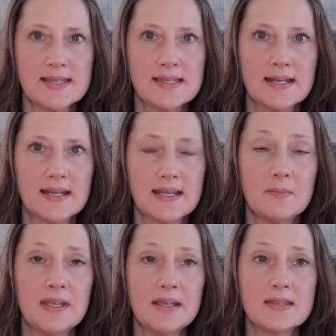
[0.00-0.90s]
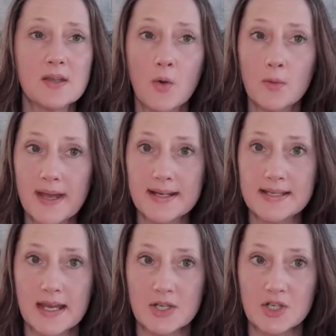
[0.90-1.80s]
is that it can be its own
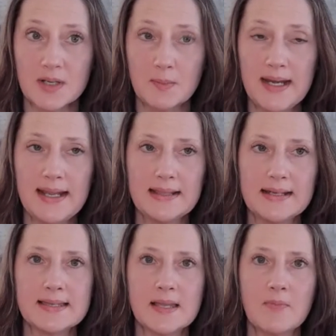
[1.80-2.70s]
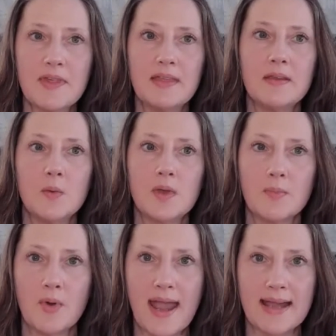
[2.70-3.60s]
meditation, meaning that it's something that you can
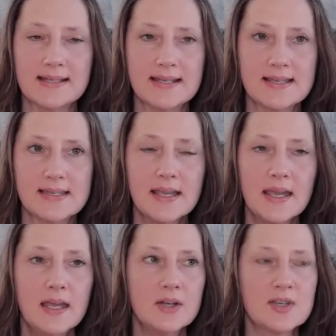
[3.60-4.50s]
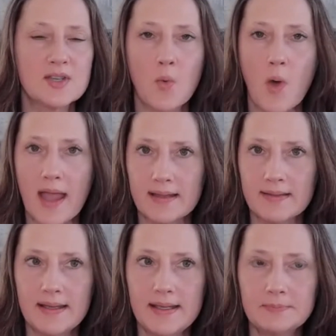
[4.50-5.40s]
practice just
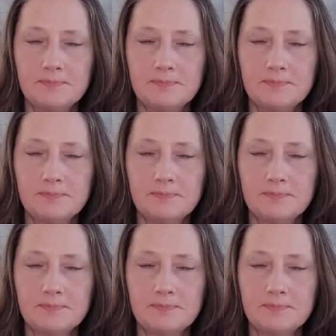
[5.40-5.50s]
quietly,